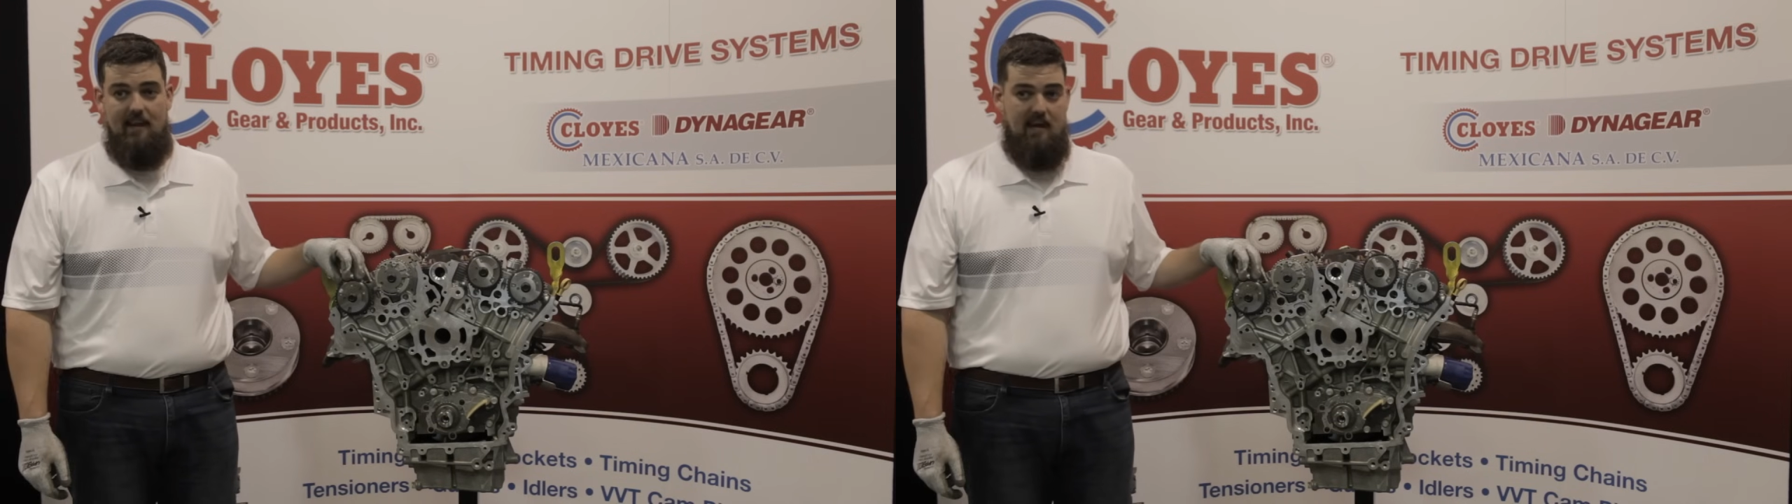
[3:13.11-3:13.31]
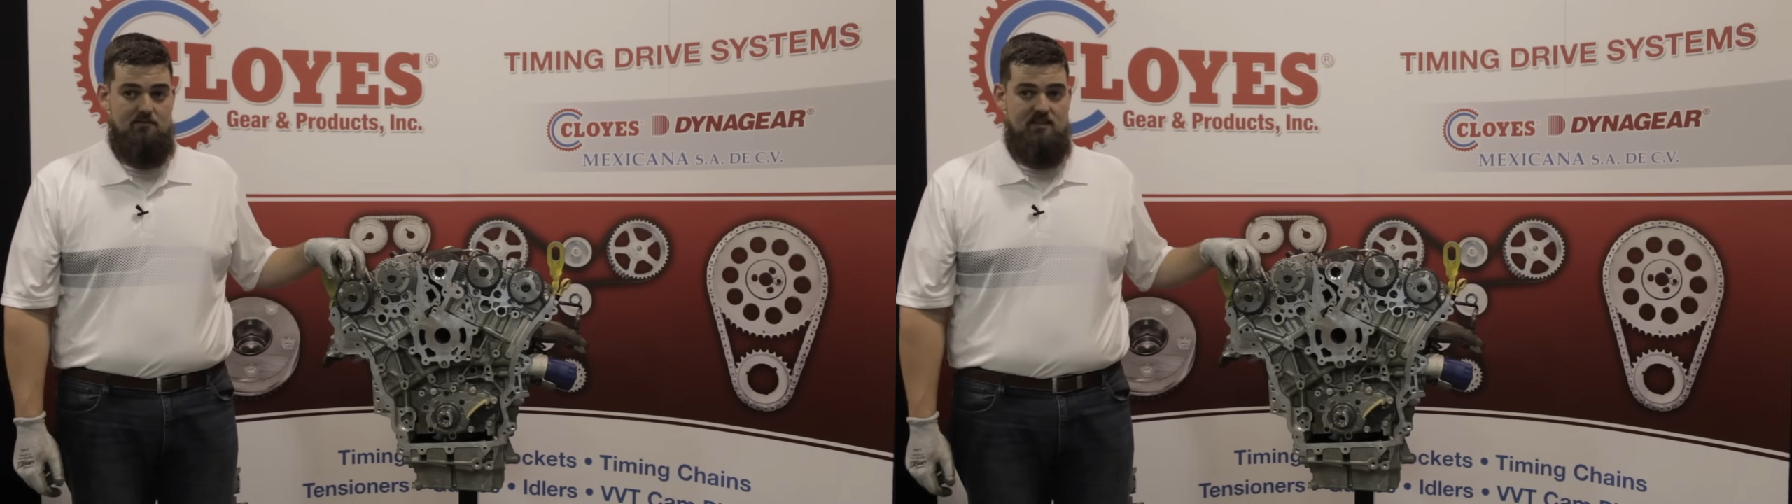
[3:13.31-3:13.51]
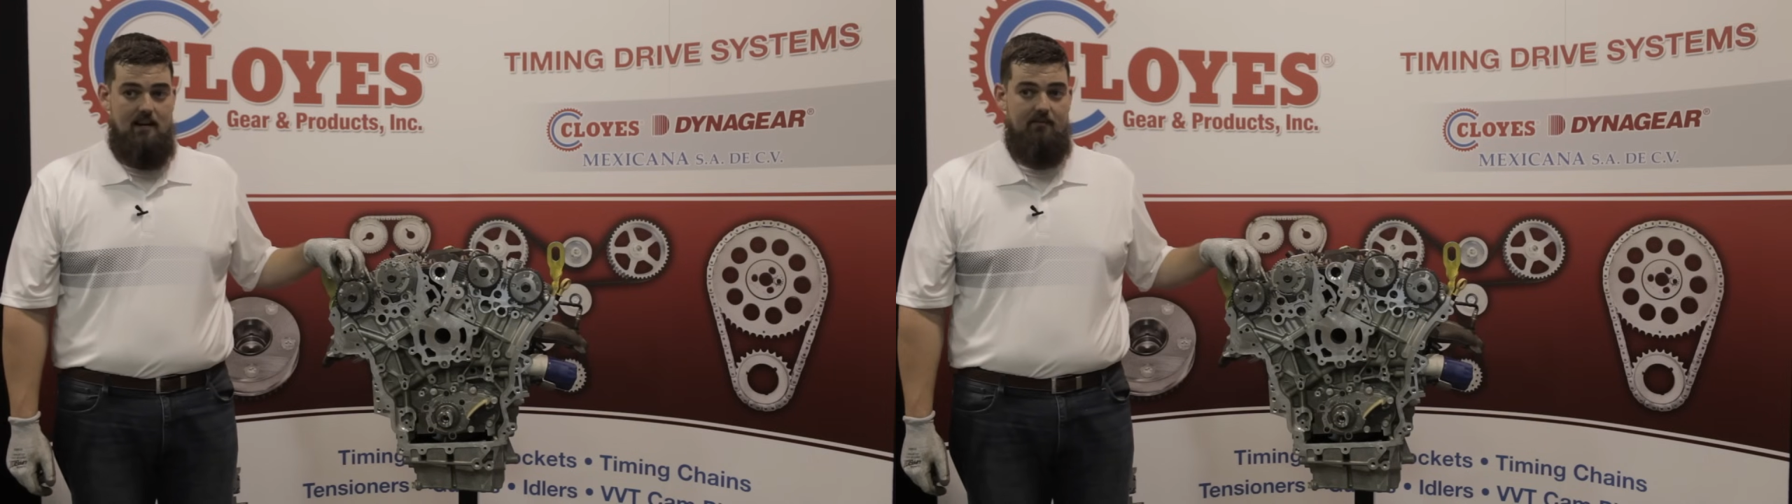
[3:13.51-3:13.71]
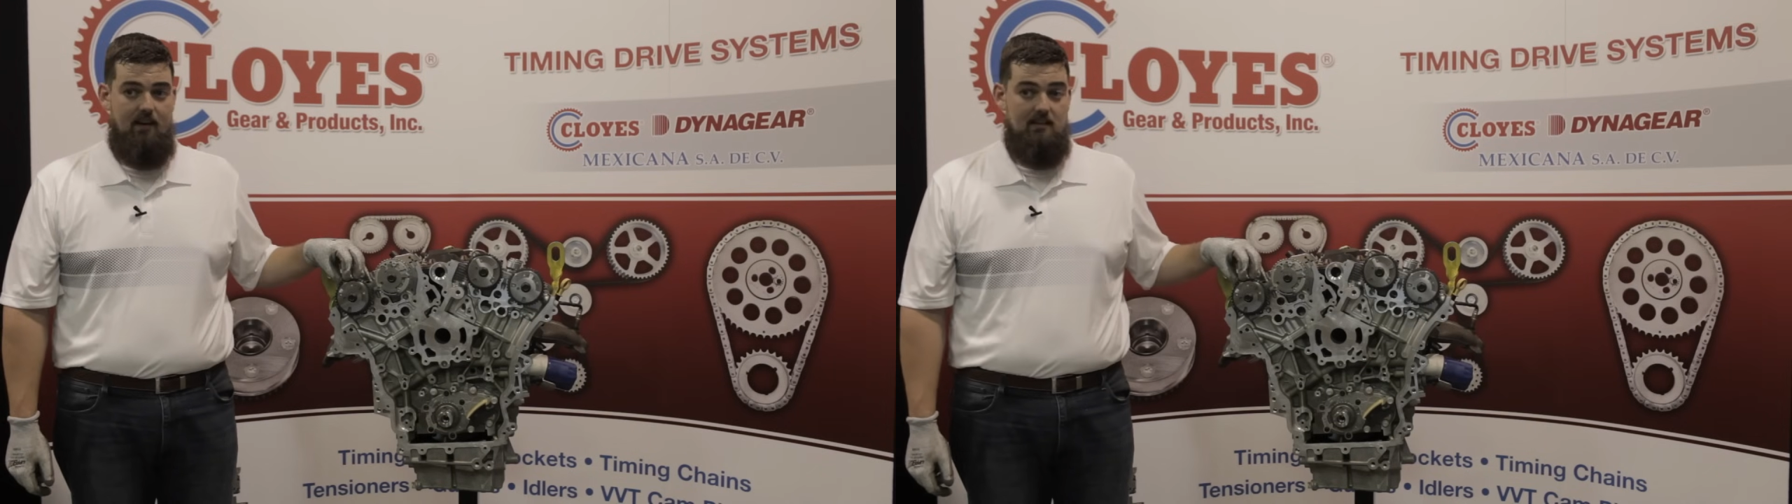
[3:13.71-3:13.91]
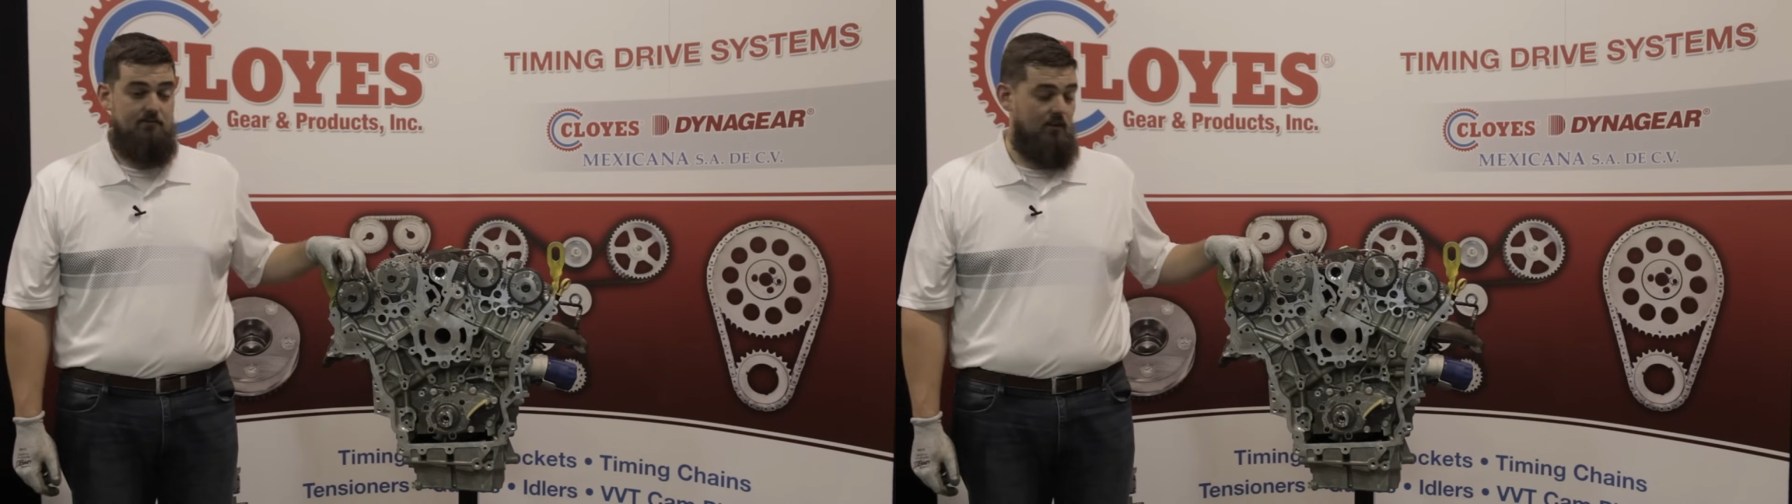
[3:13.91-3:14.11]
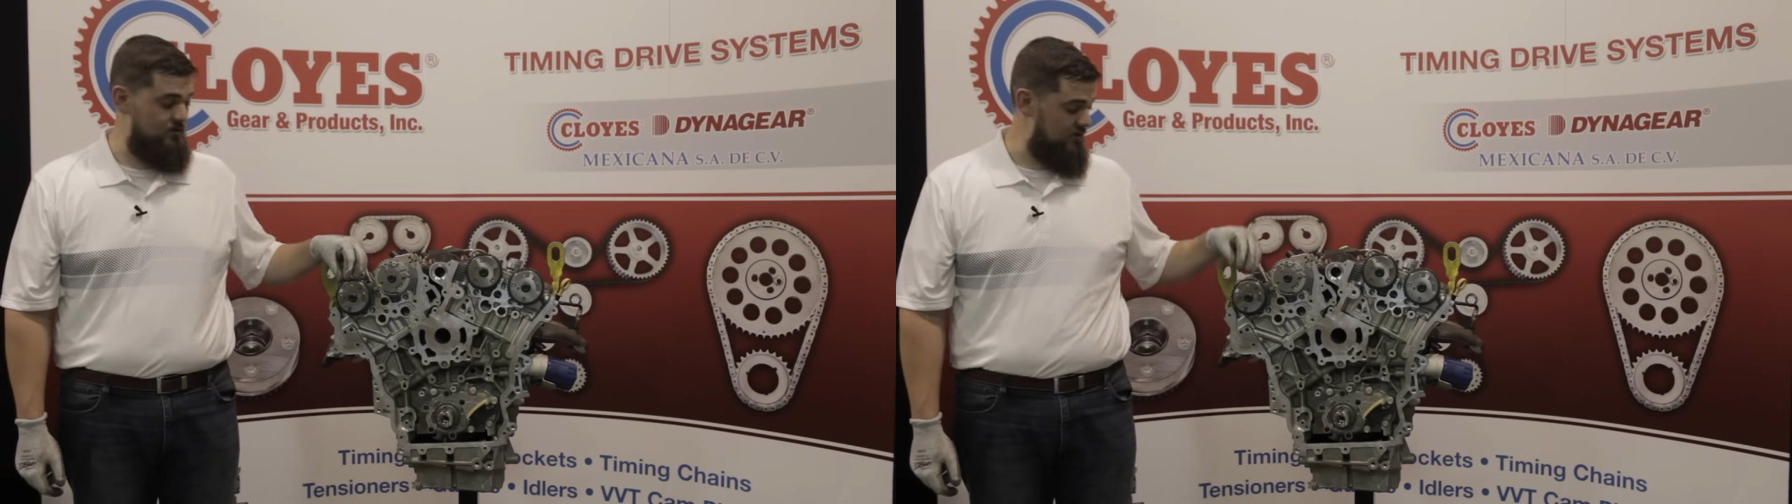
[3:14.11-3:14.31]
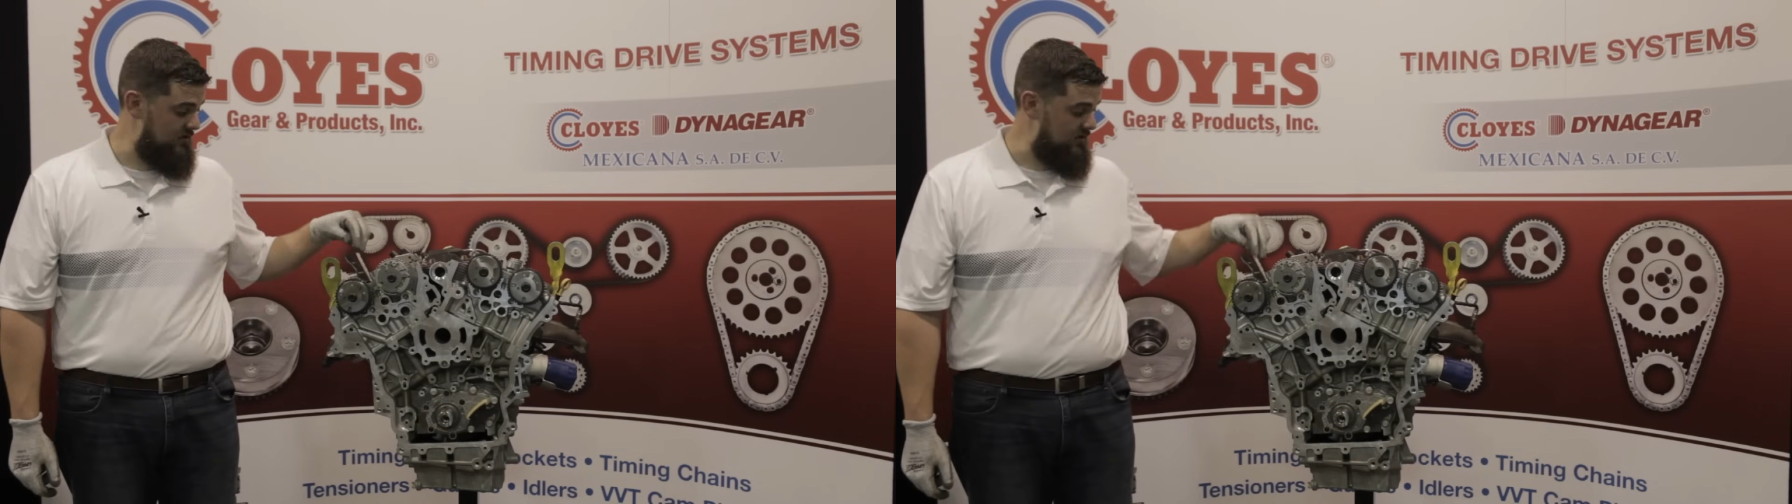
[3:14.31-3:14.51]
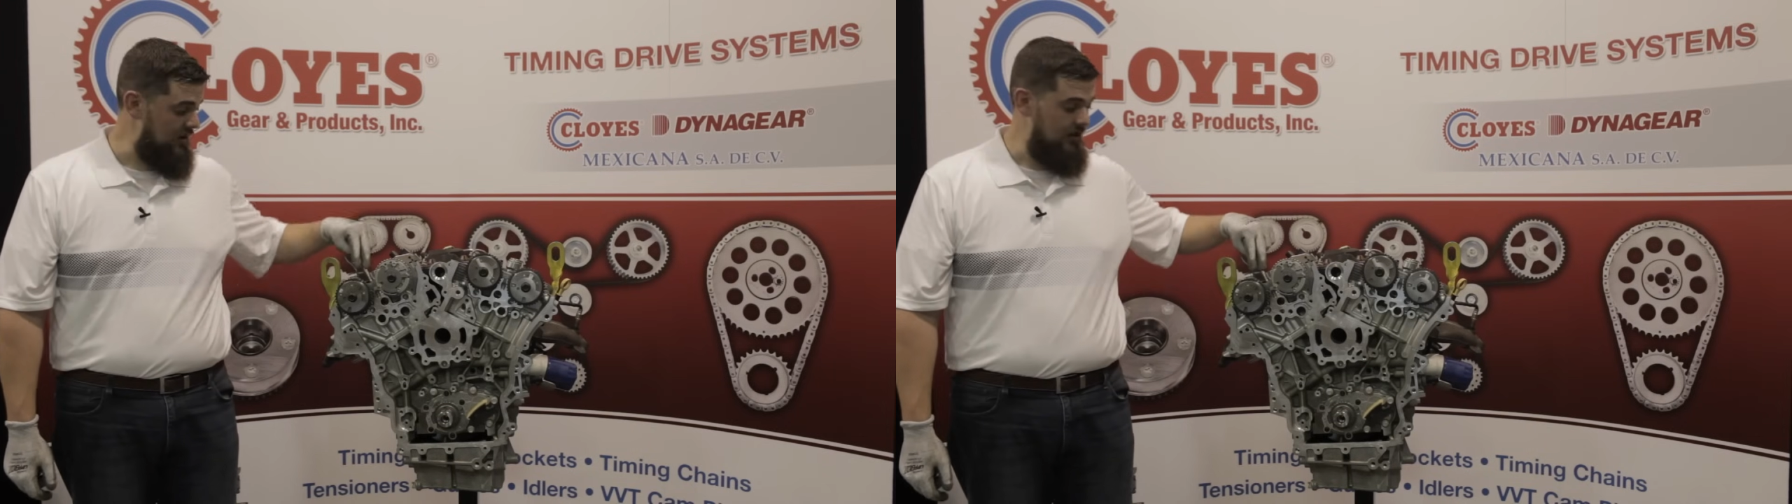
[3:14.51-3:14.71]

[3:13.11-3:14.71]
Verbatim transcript: camshaft hex features